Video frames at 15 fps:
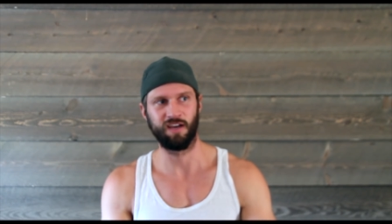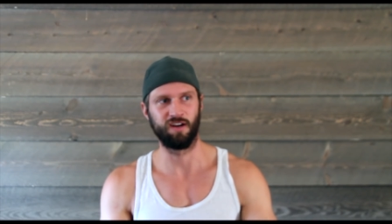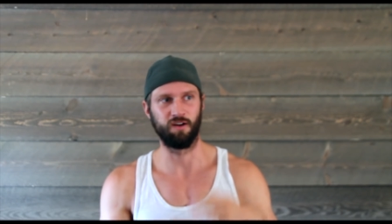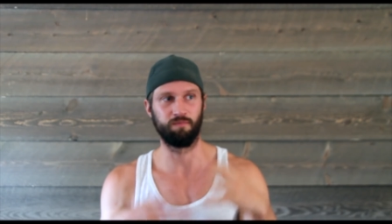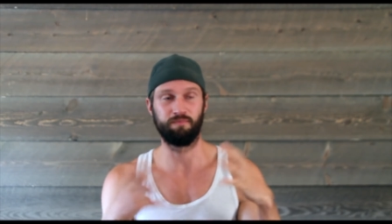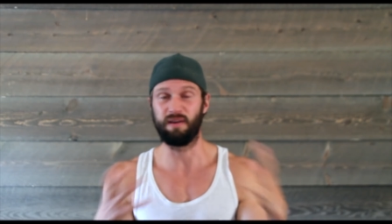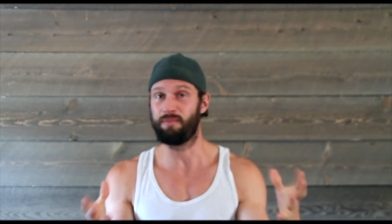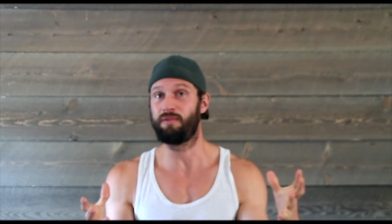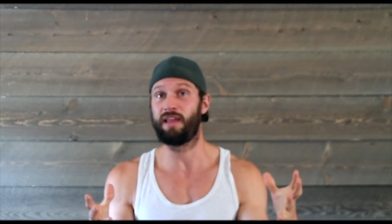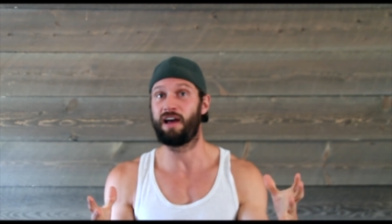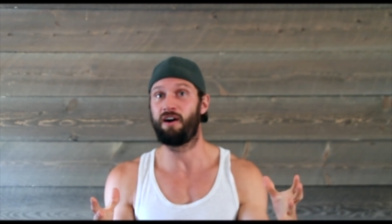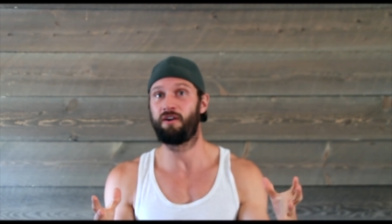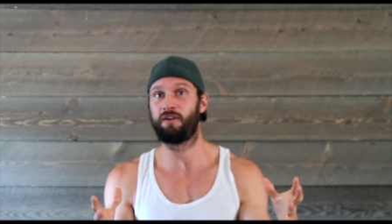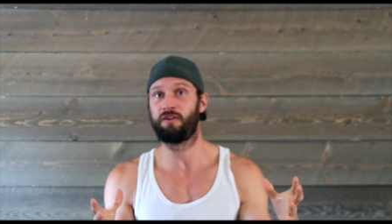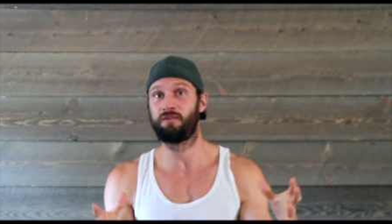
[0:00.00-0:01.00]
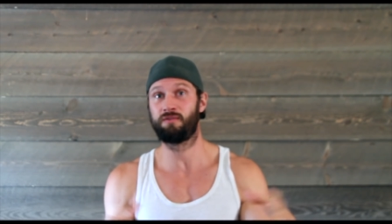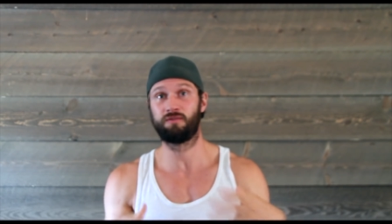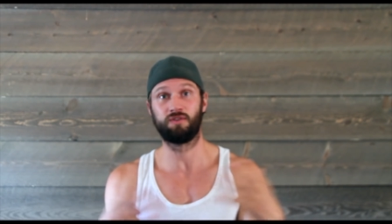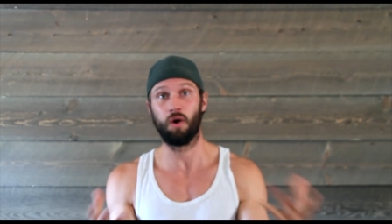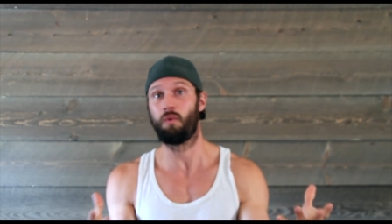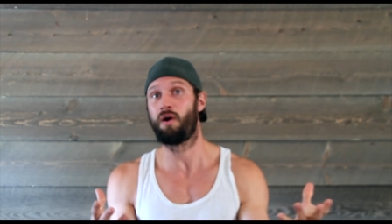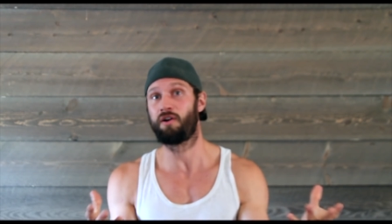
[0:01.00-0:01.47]
You know, people that under
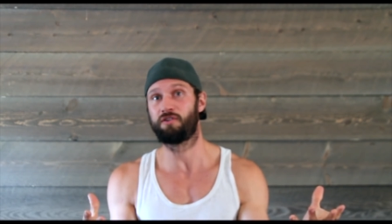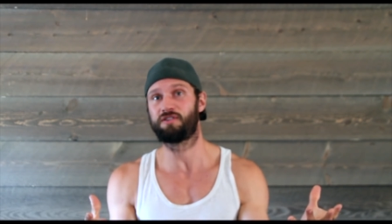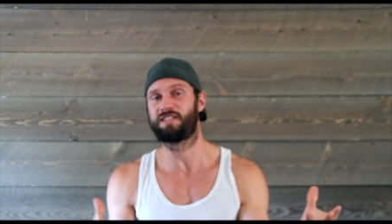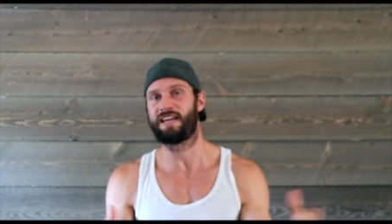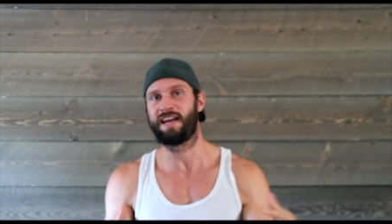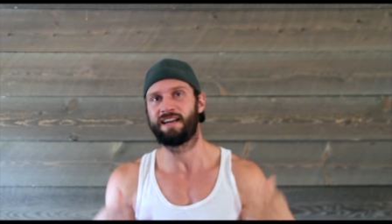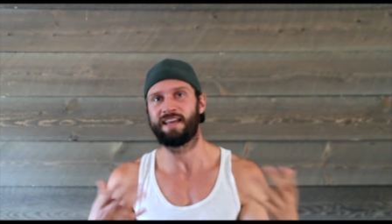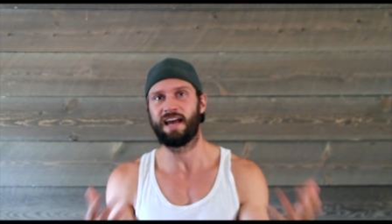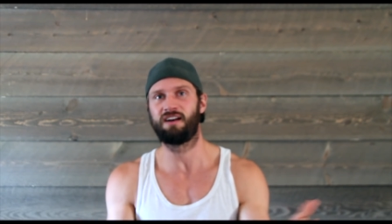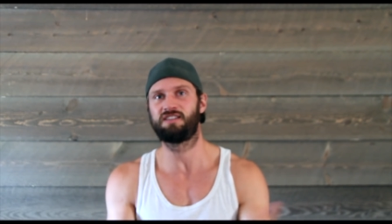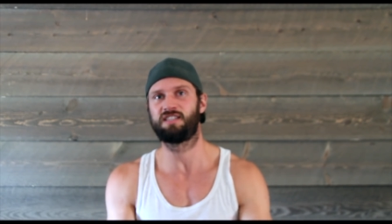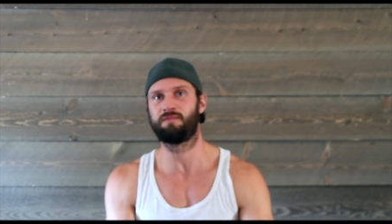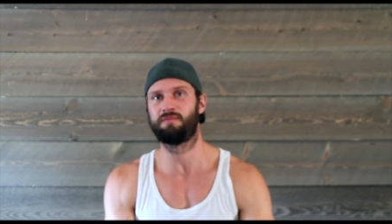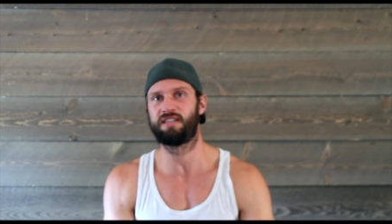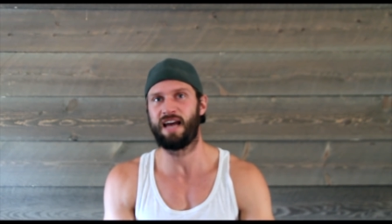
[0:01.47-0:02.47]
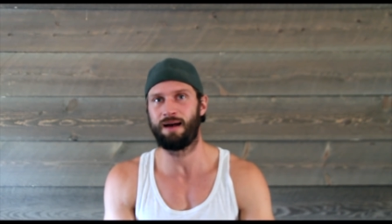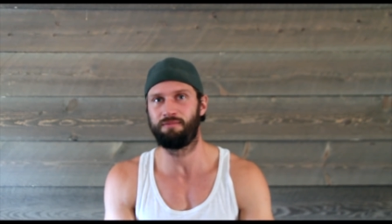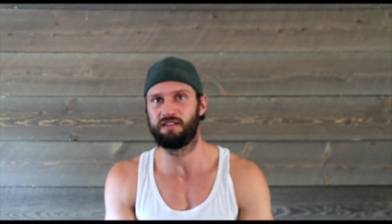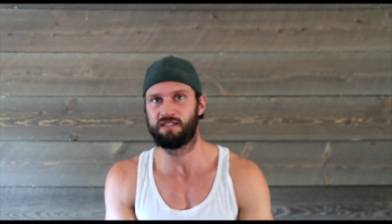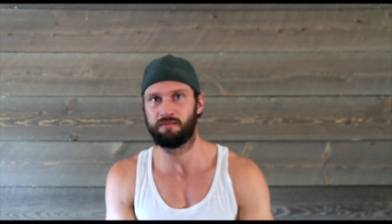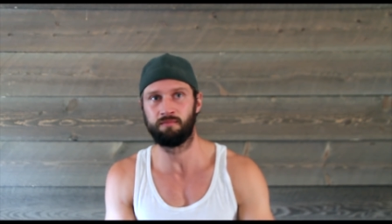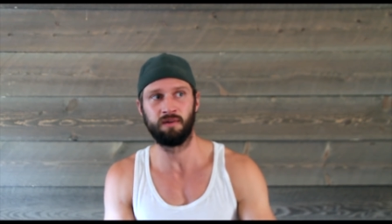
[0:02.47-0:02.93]
don't understand calcium
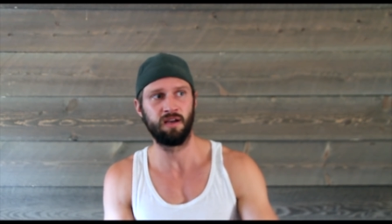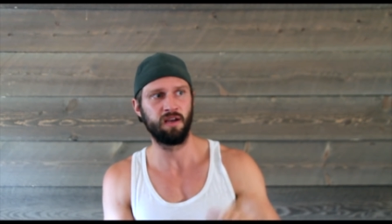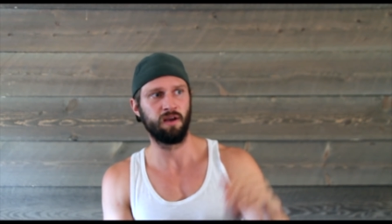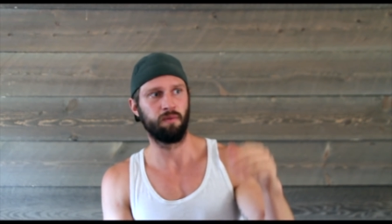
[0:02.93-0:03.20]
metabolism